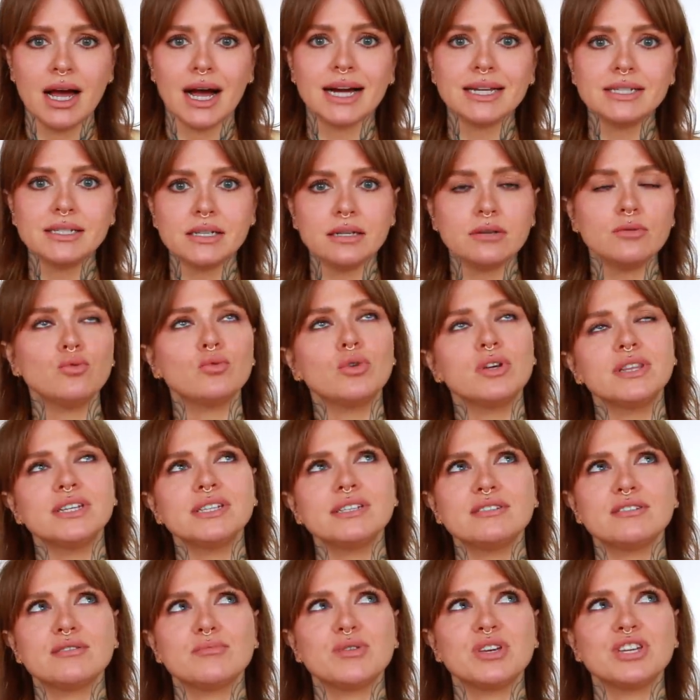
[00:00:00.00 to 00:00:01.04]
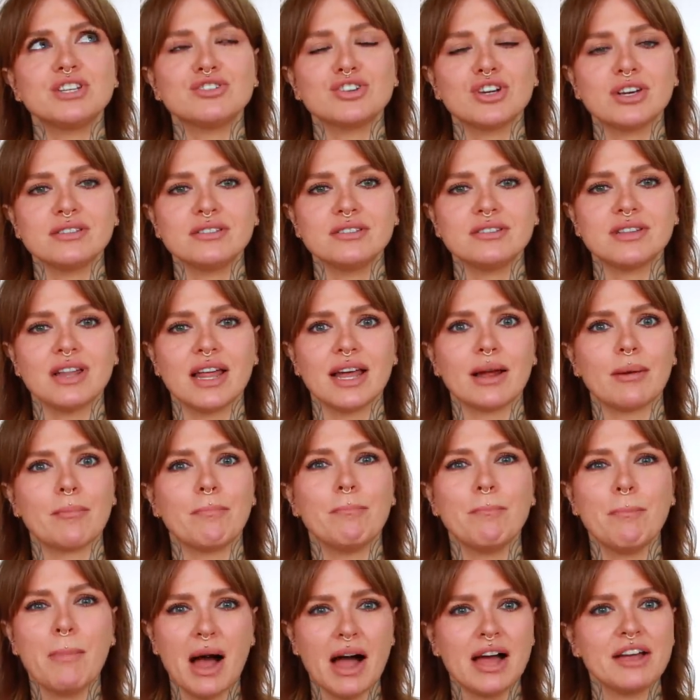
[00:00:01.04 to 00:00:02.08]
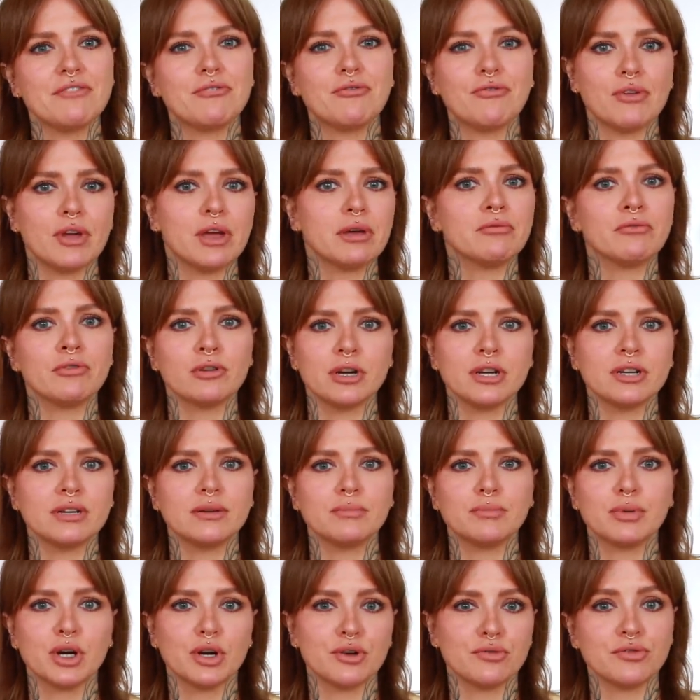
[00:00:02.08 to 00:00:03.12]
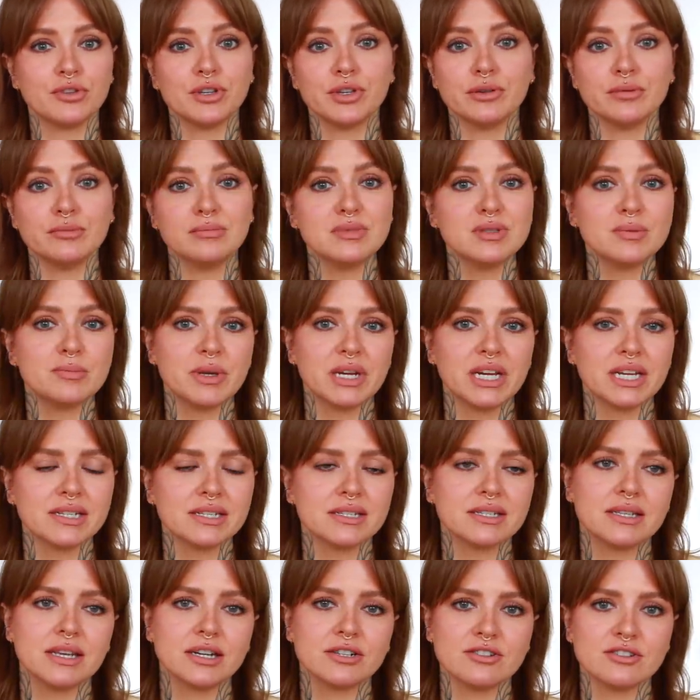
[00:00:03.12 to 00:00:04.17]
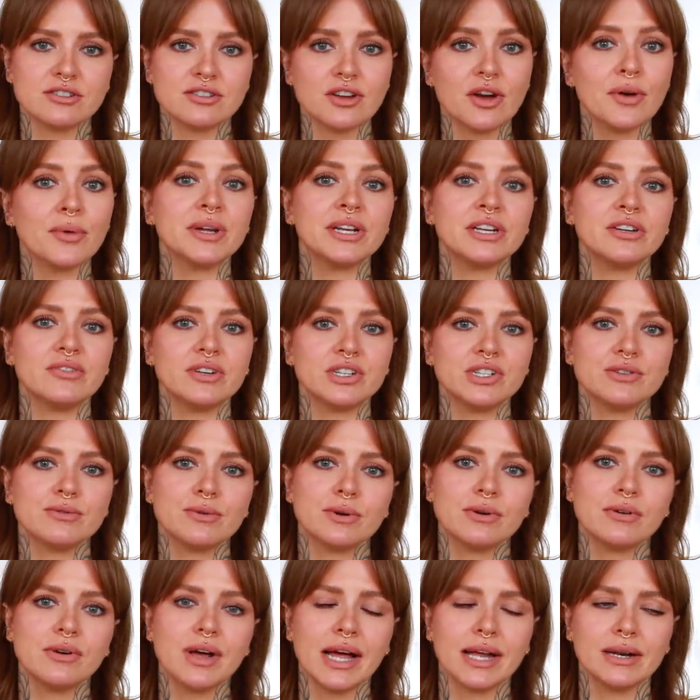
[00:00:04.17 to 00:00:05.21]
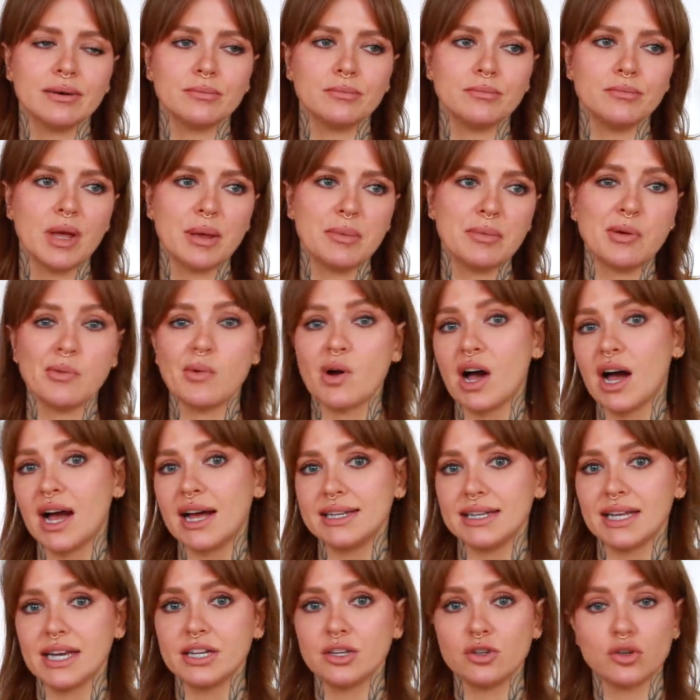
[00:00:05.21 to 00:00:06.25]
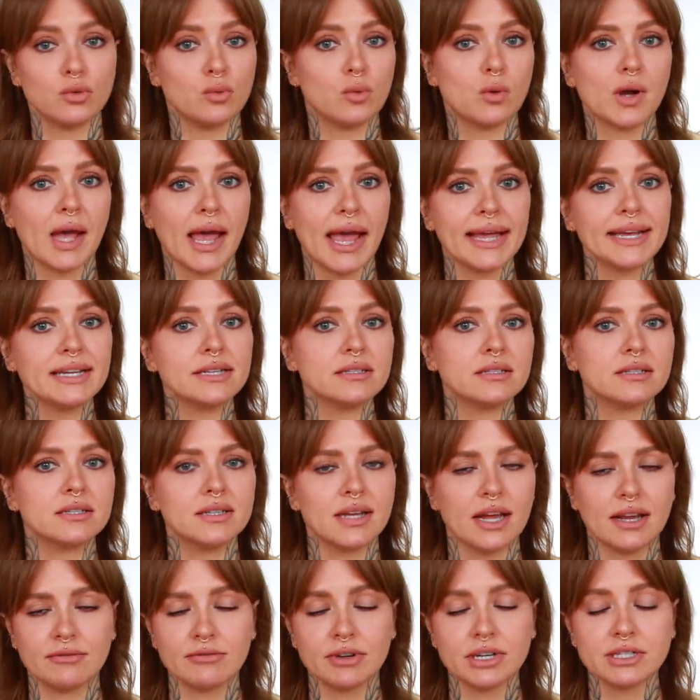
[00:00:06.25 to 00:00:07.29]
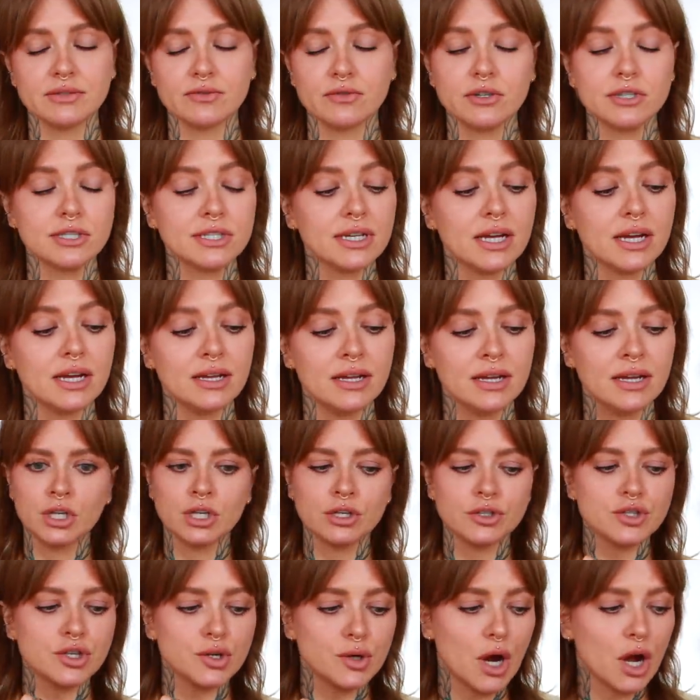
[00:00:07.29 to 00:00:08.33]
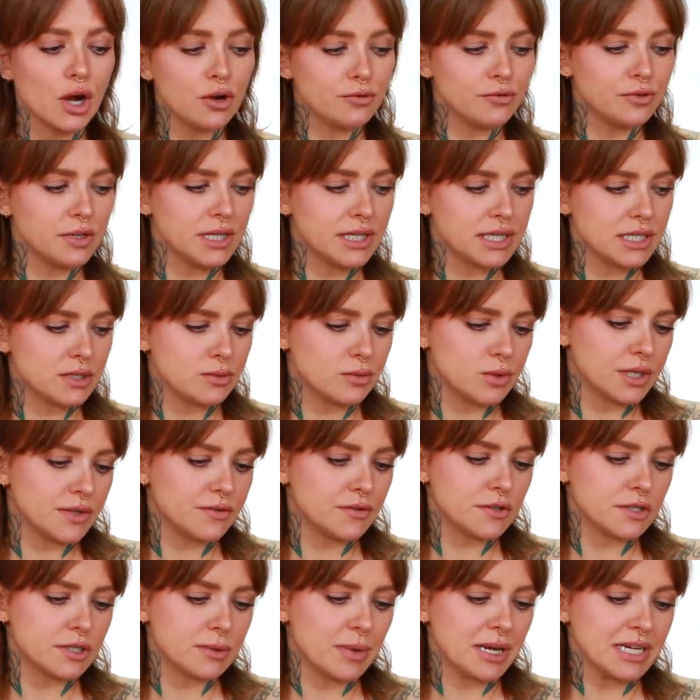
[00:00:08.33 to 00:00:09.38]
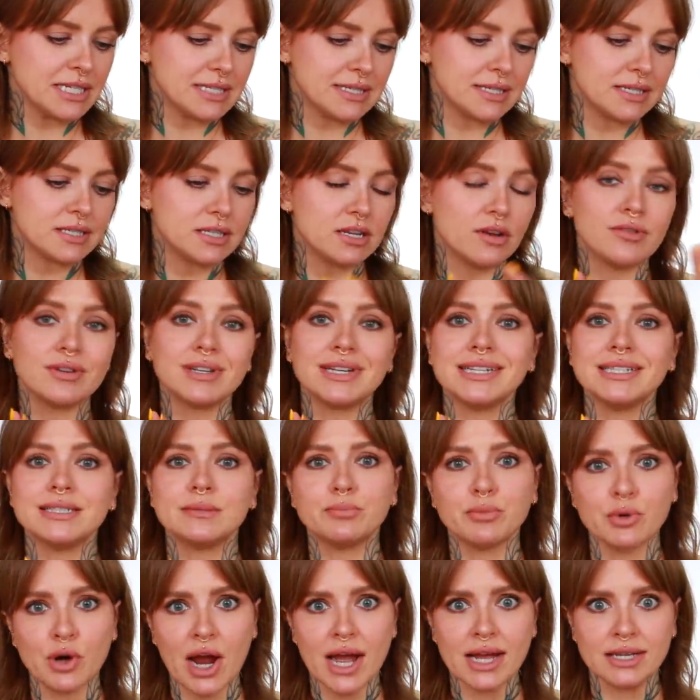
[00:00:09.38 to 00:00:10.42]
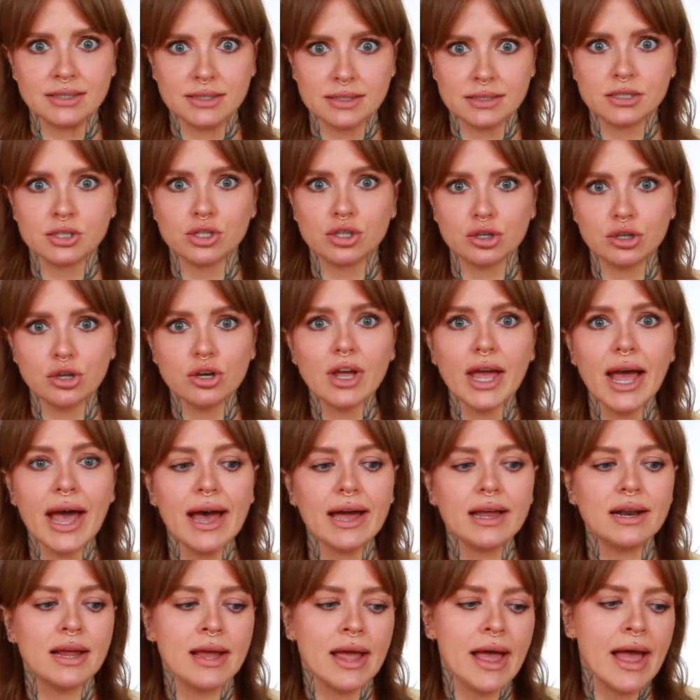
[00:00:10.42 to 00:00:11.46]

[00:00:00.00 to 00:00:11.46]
I didn't want this to be just like my favorite perfumes because they're so individual and maybe what I like you will hate and vice versa. So hopefully this will give you some ideas of at least brands to look at